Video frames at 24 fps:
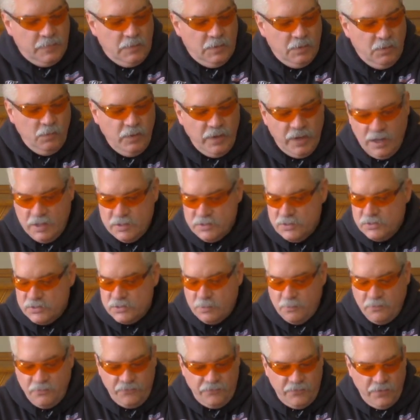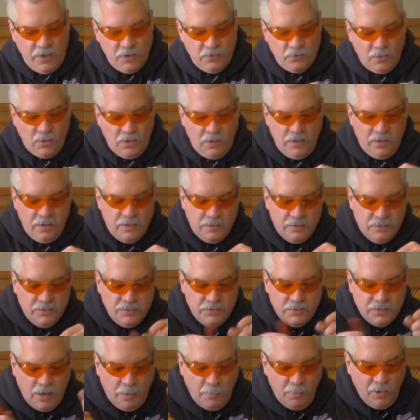We got some Federal
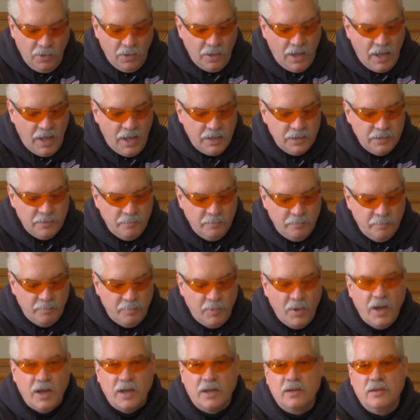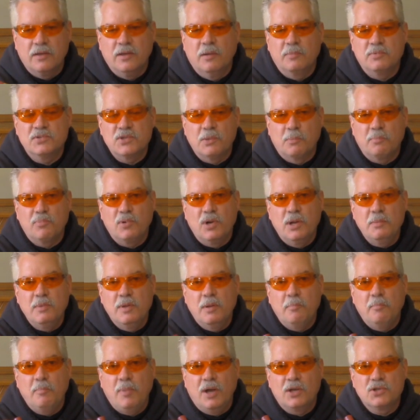double aught buck, up some
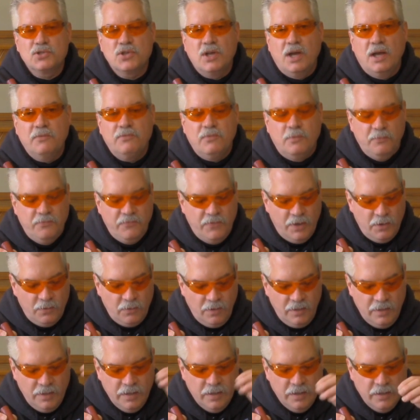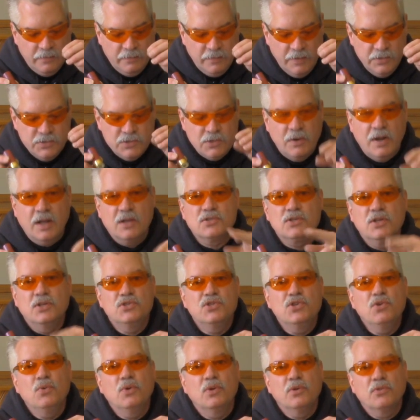premium buckshot from Federal. These are actually
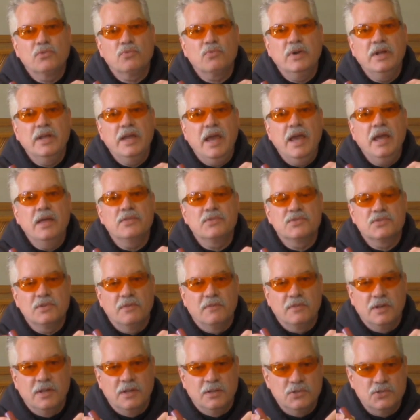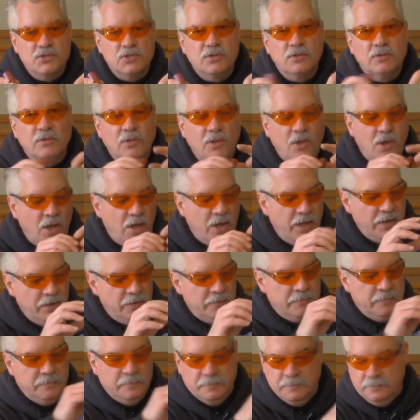two and three eighths of an inch long.
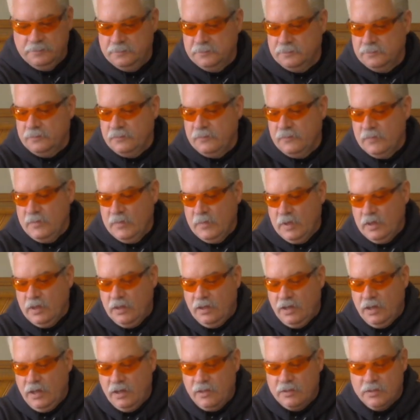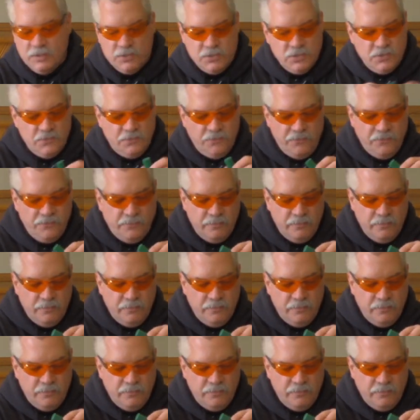Uh, this is